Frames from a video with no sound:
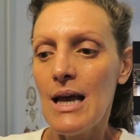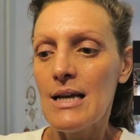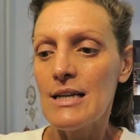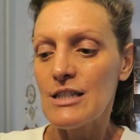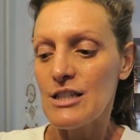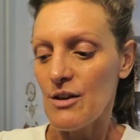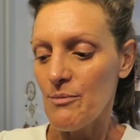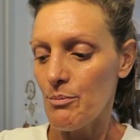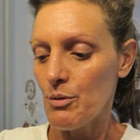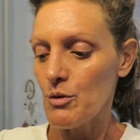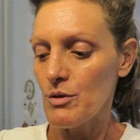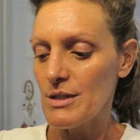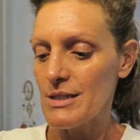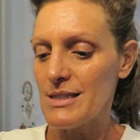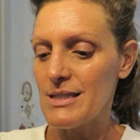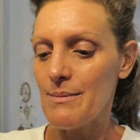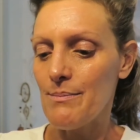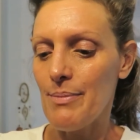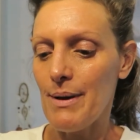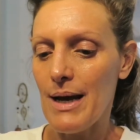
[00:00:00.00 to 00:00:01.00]
So I bought
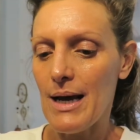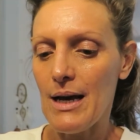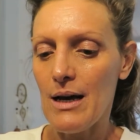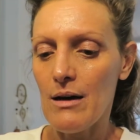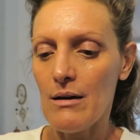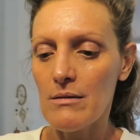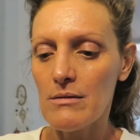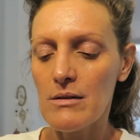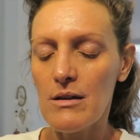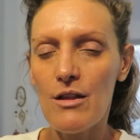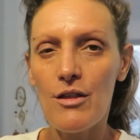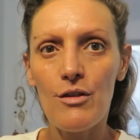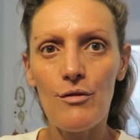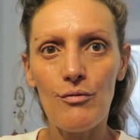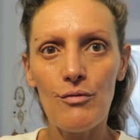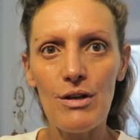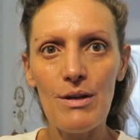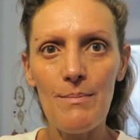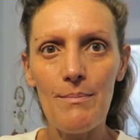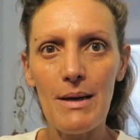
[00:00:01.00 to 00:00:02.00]
this about
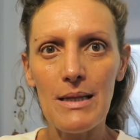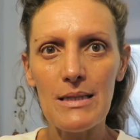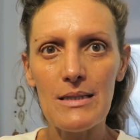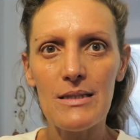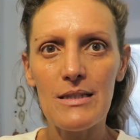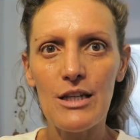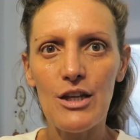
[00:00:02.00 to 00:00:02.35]
3 months